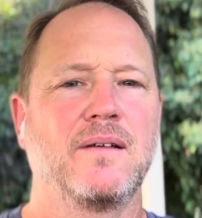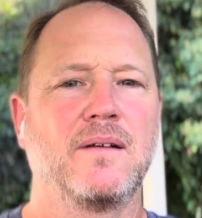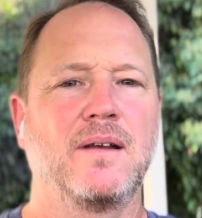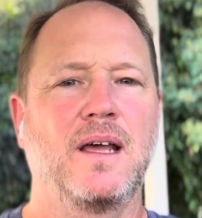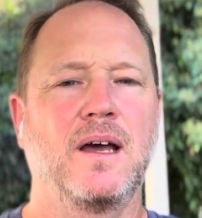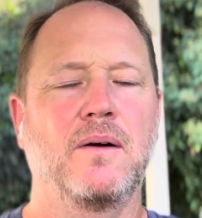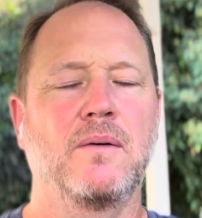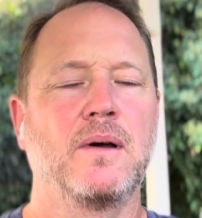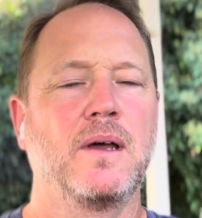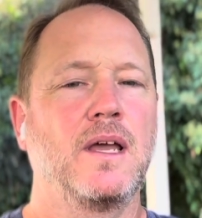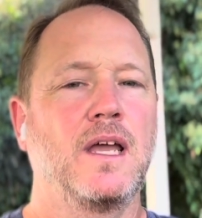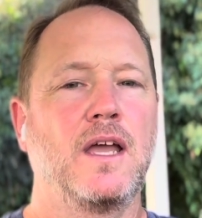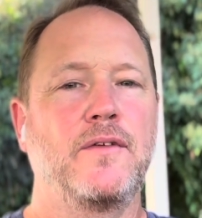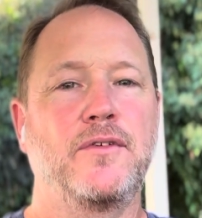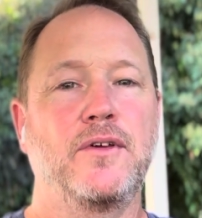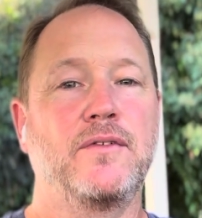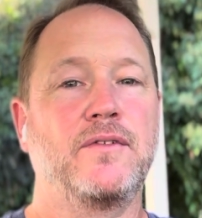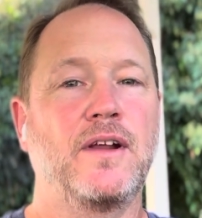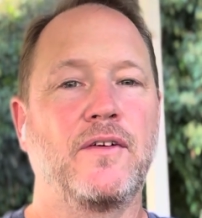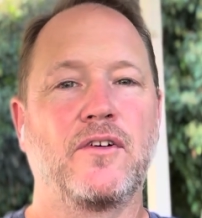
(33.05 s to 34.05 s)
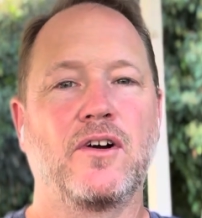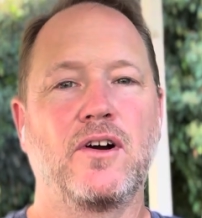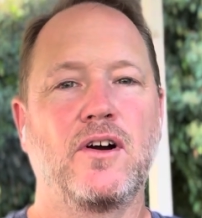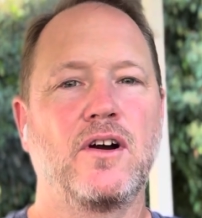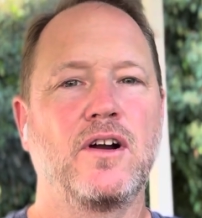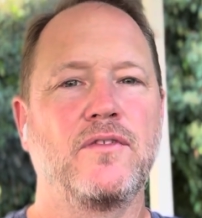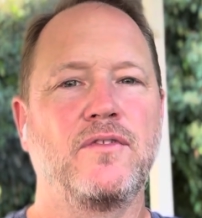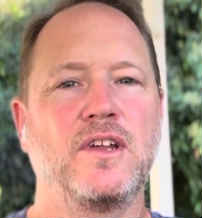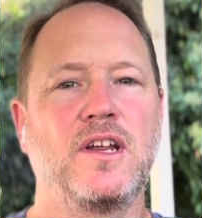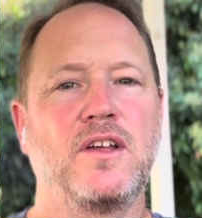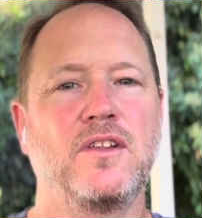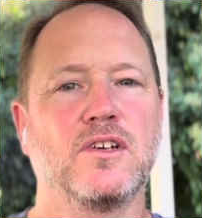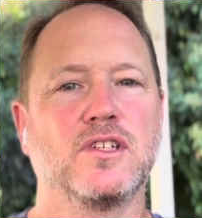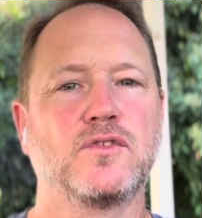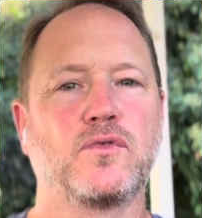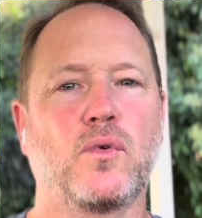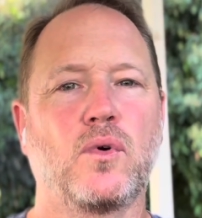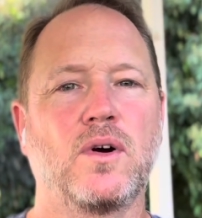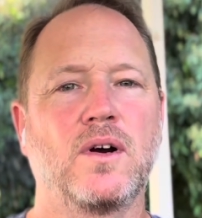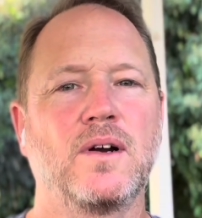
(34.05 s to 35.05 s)
Now, if you've never heard of any of
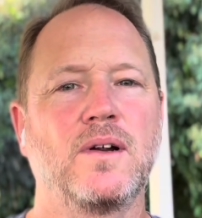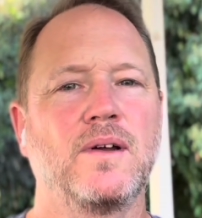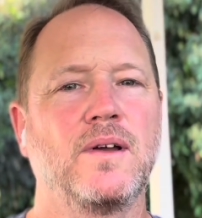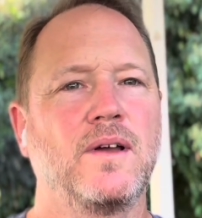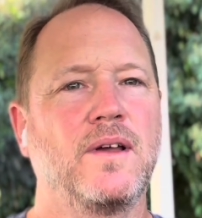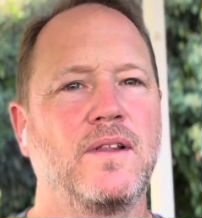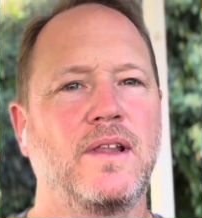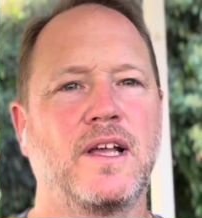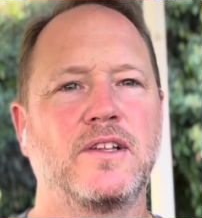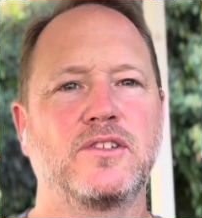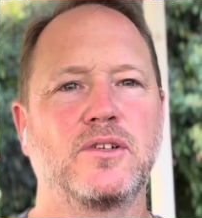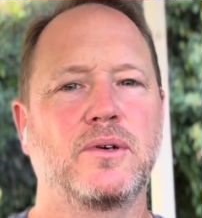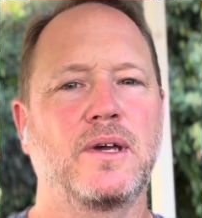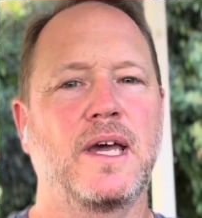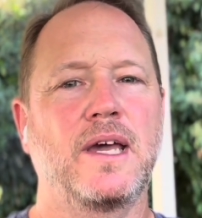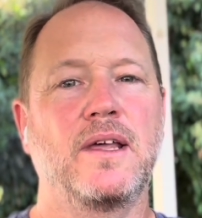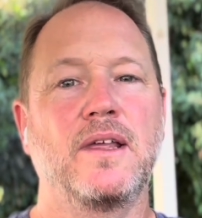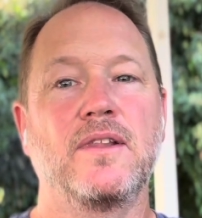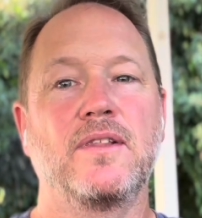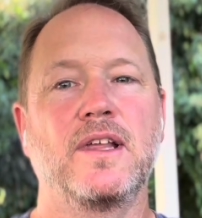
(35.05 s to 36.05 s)
those four, that's okay.